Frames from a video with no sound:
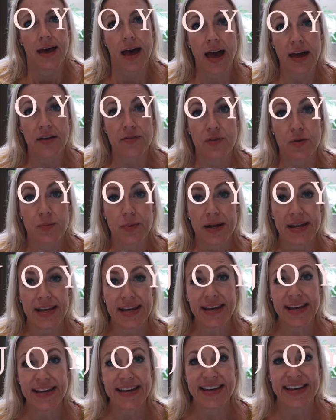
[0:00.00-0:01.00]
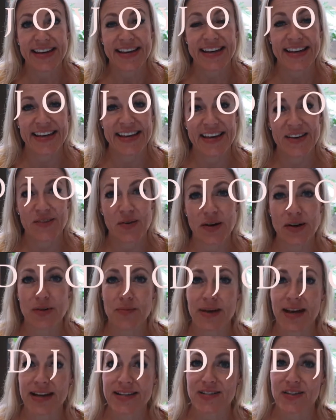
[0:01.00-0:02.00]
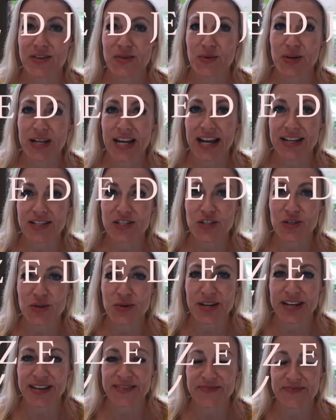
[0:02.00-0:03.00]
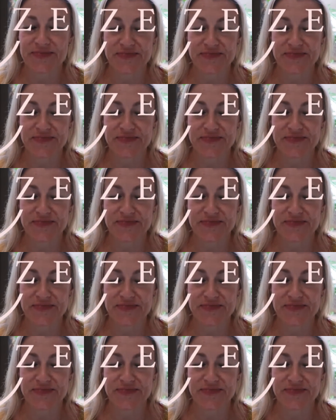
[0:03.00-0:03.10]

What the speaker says: Hi everybody, welcome back to Organized Joy.